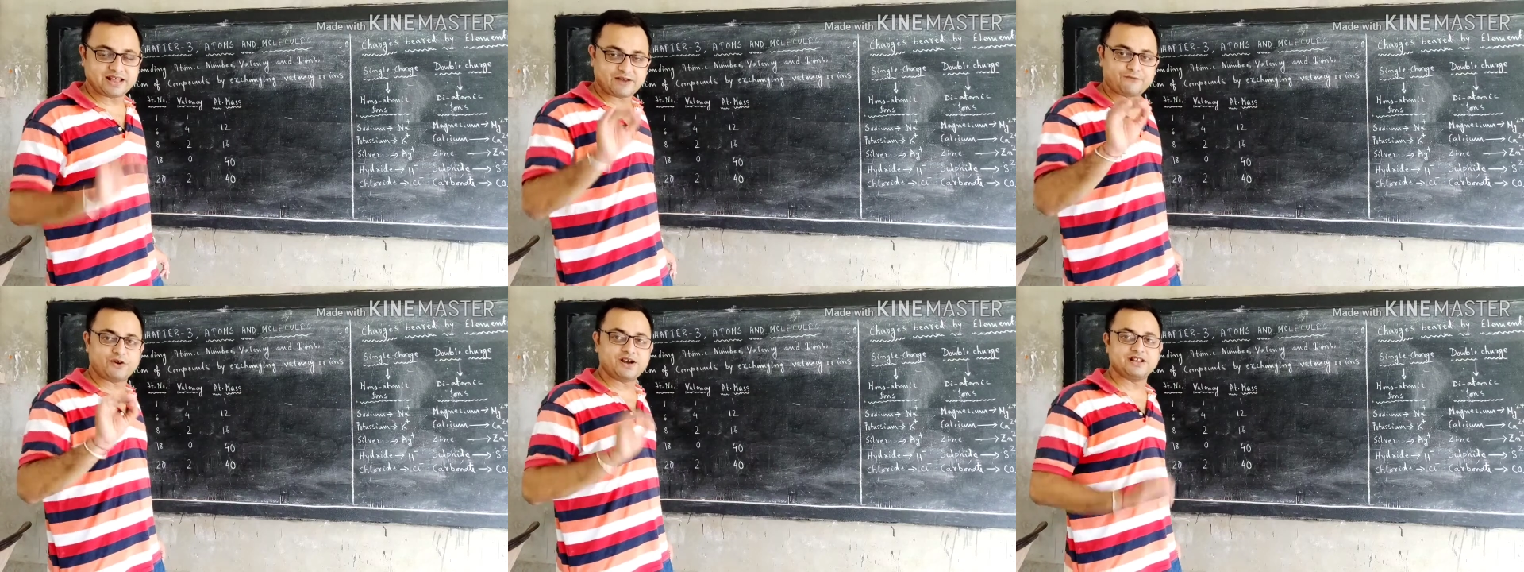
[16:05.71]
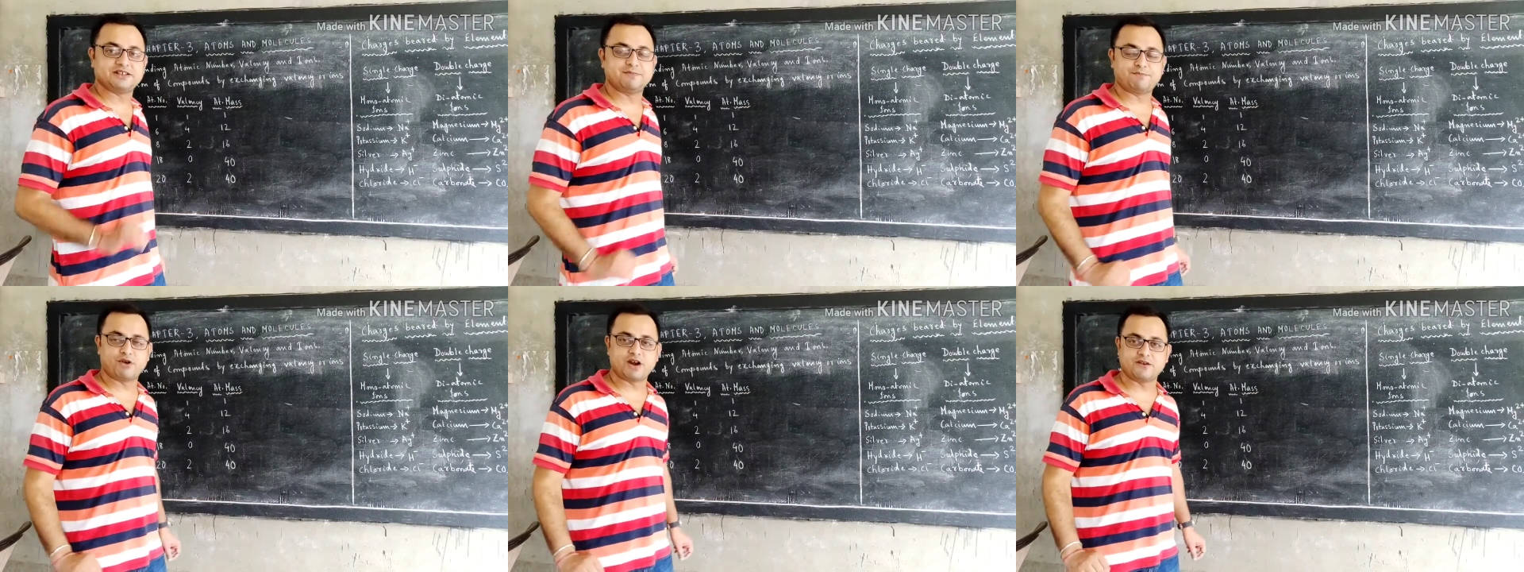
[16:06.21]
Therefore, it is
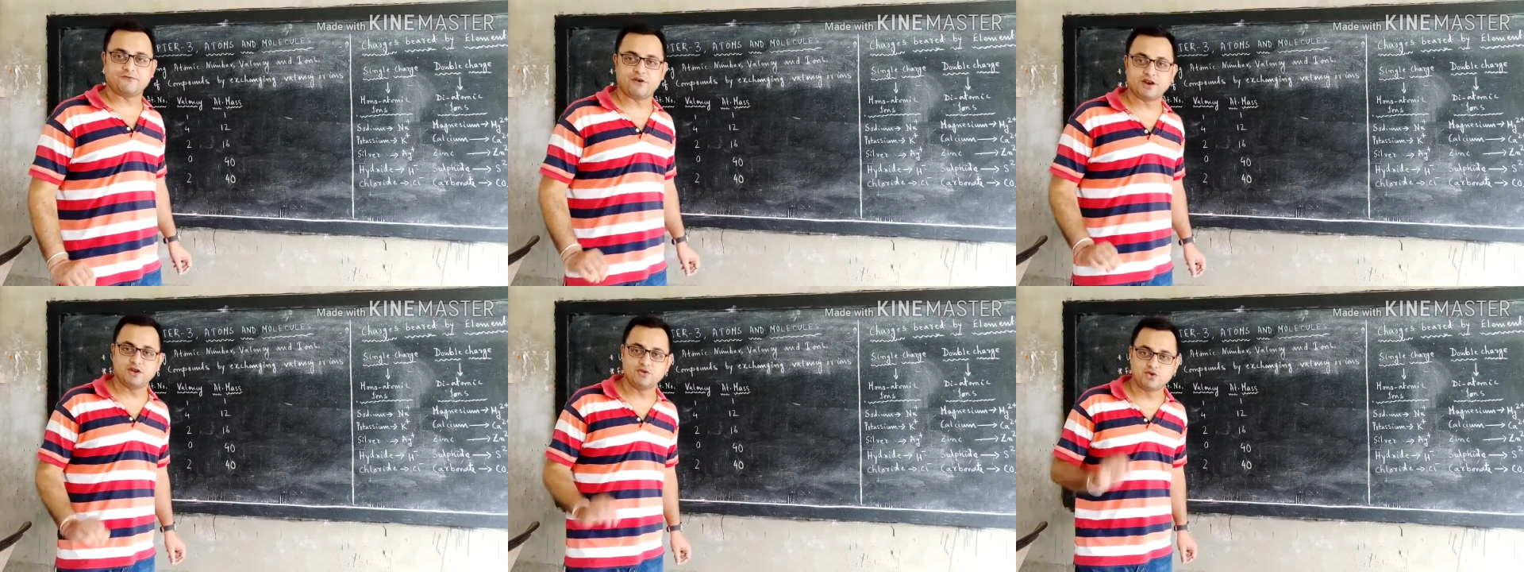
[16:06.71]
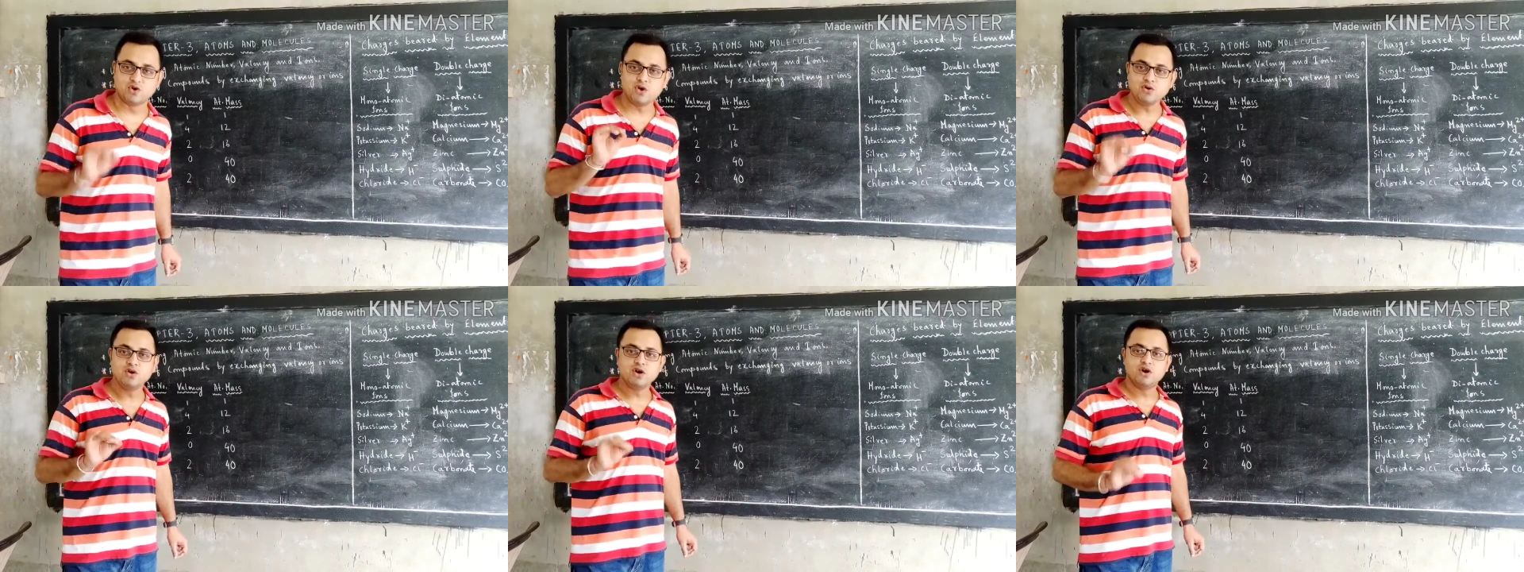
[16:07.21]
important for you to
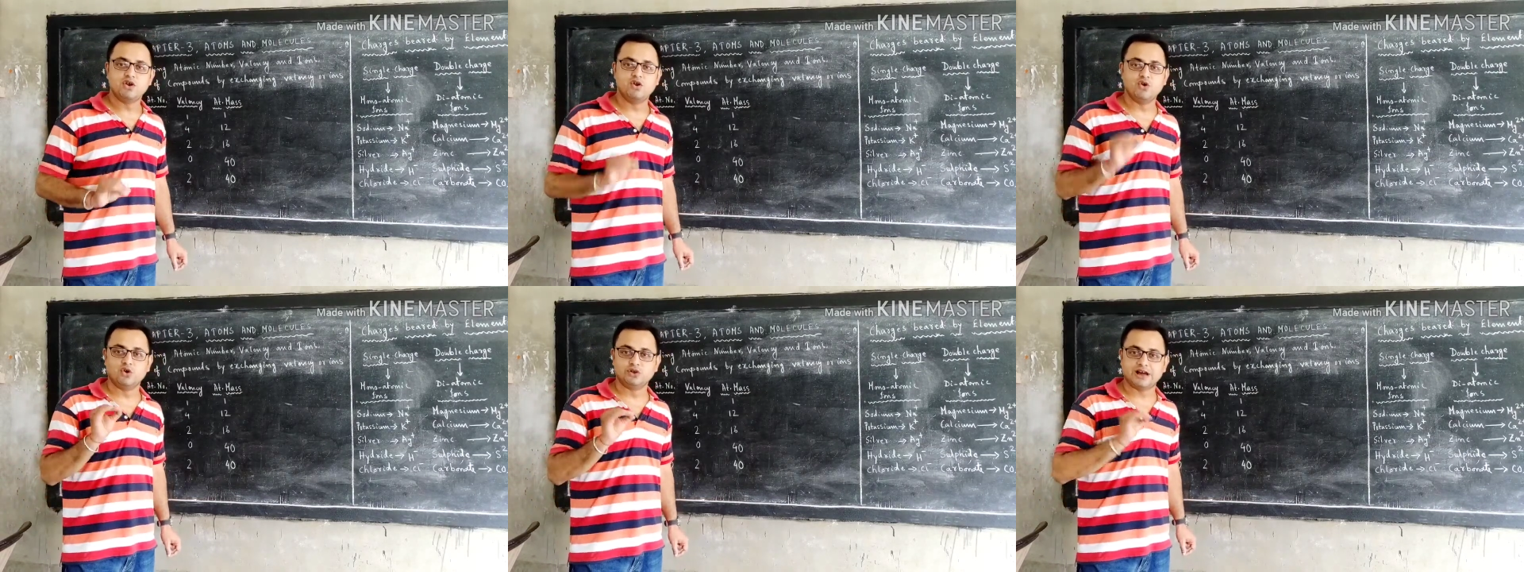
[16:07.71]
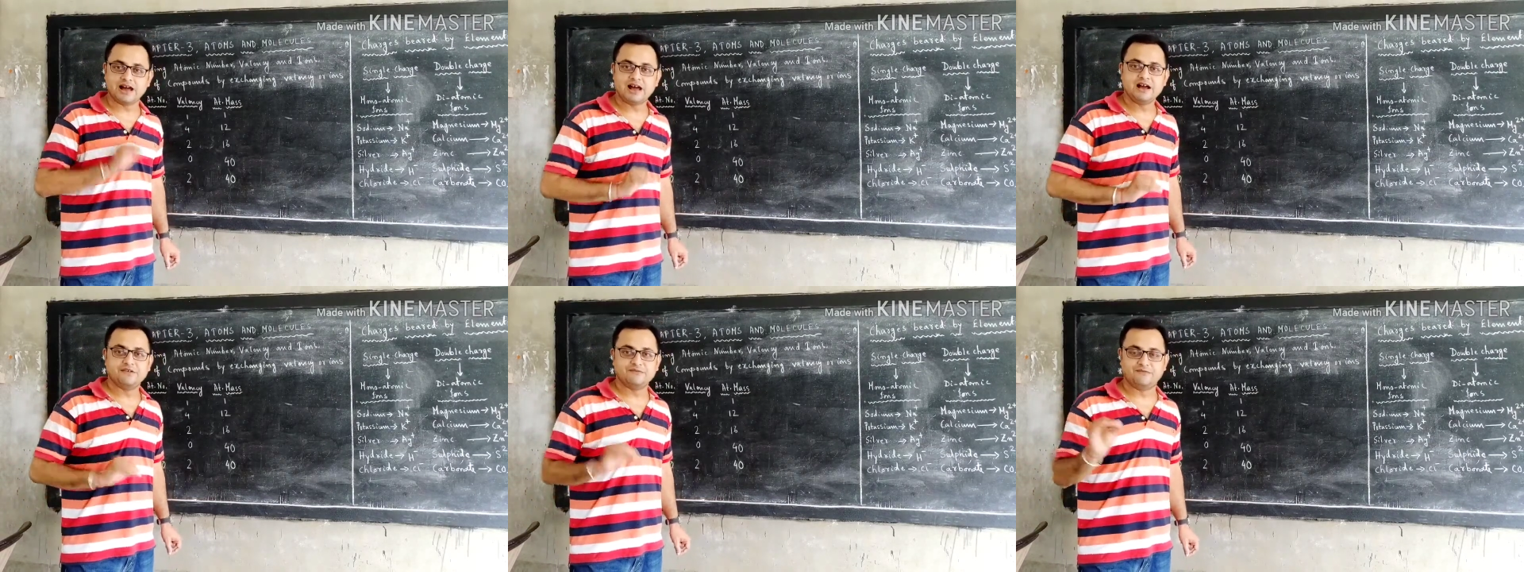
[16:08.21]
know
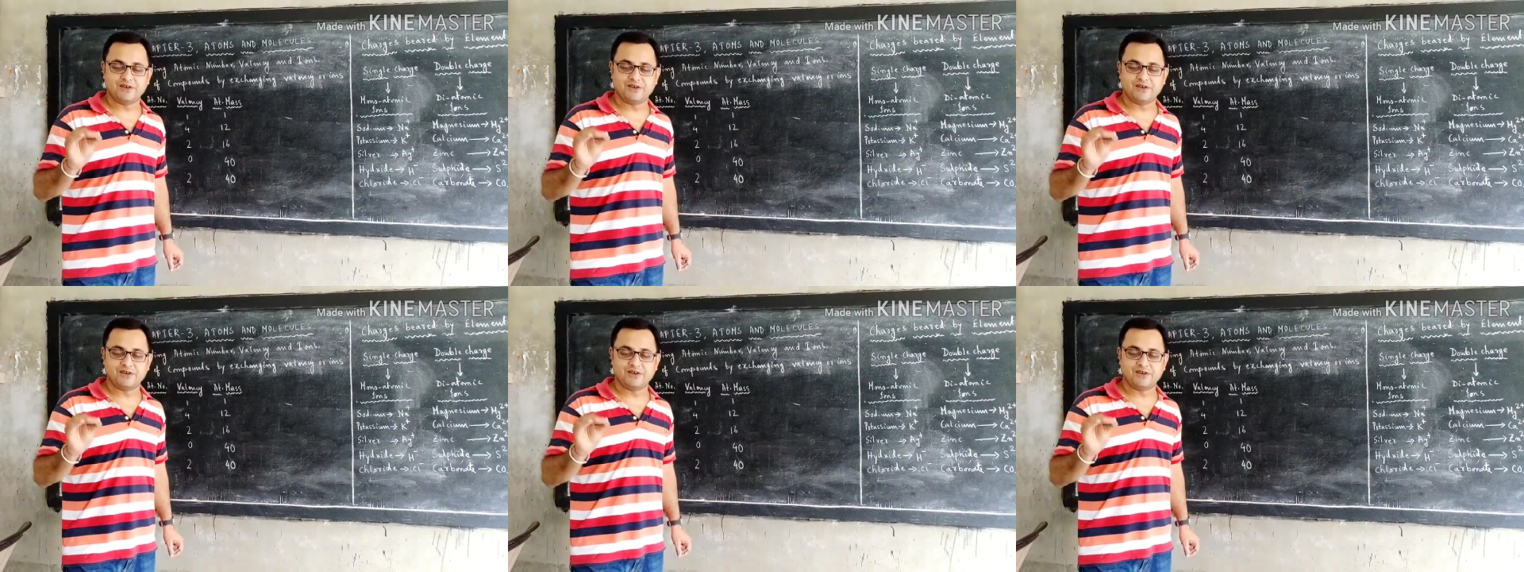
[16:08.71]
the